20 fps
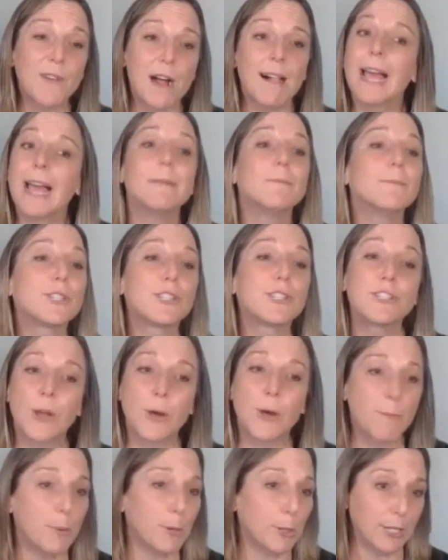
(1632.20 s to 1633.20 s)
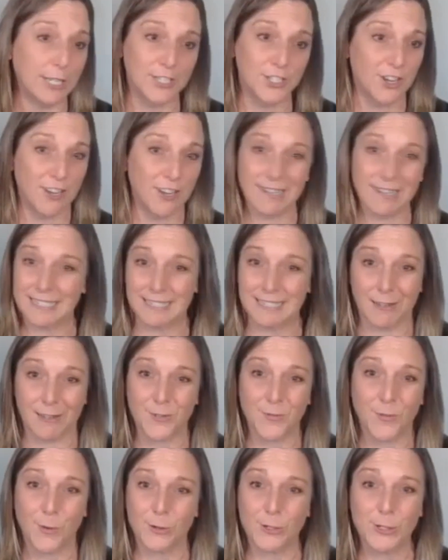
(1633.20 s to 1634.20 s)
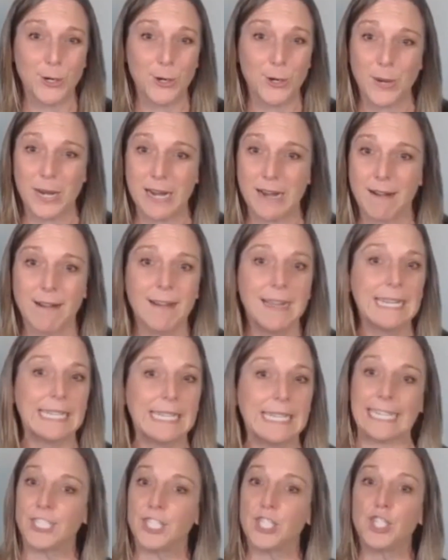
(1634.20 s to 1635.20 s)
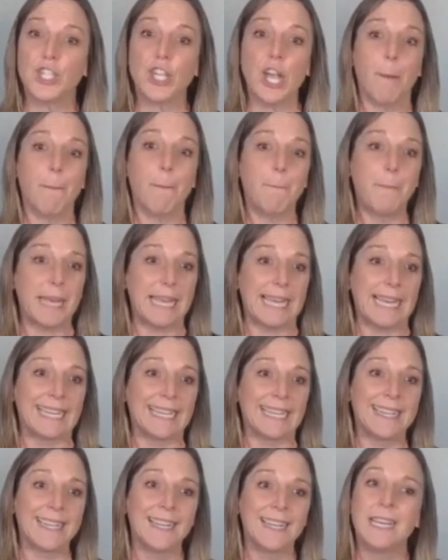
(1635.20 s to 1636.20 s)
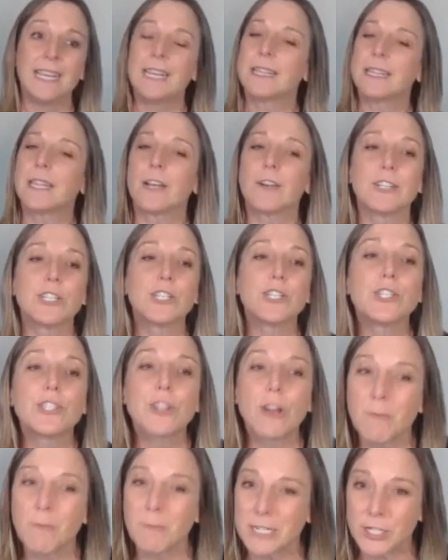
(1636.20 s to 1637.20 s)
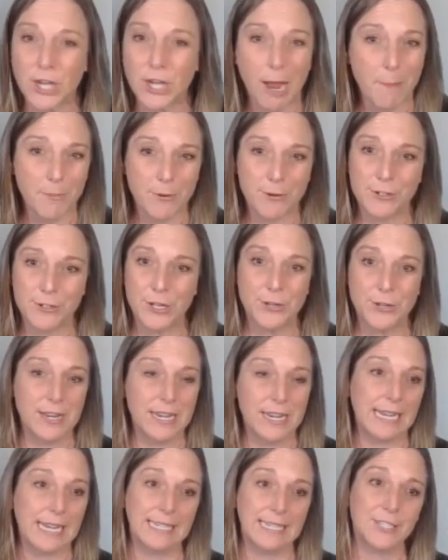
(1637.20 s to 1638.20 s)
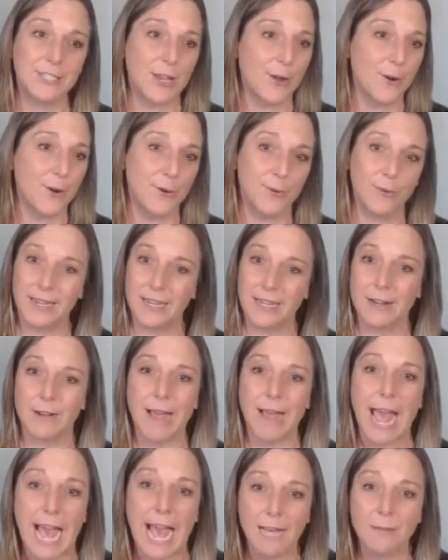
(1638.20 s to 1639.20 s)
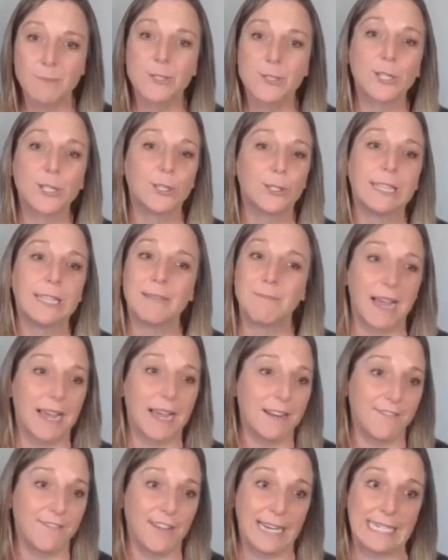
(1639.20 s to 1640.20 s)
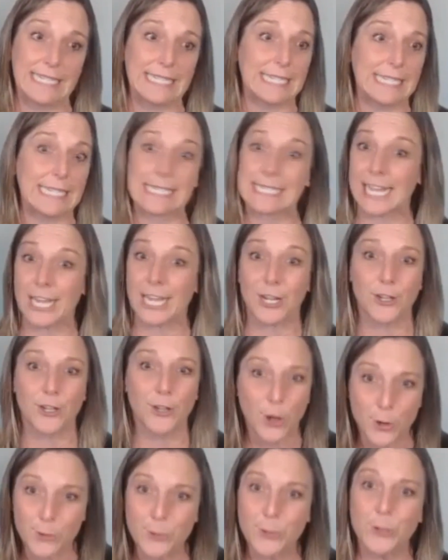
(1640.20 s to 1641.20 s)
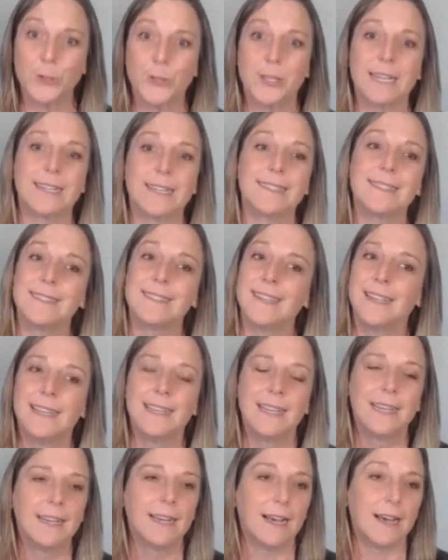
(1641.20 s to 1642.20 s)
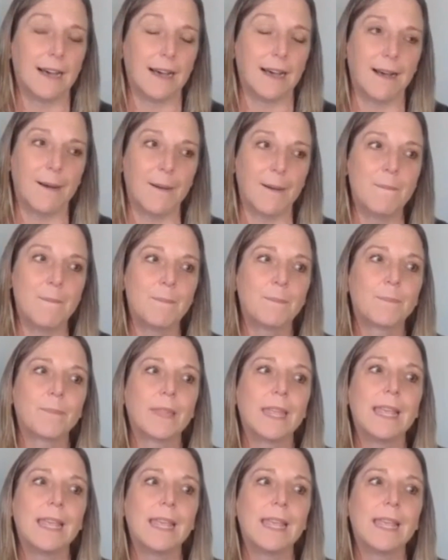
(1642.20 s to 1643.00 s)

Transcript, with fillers: of all, I am so bullish on a Salesforce career. Like jump in. There is so much opportunity. So, you know, absolutely my advice is like go do this. Um,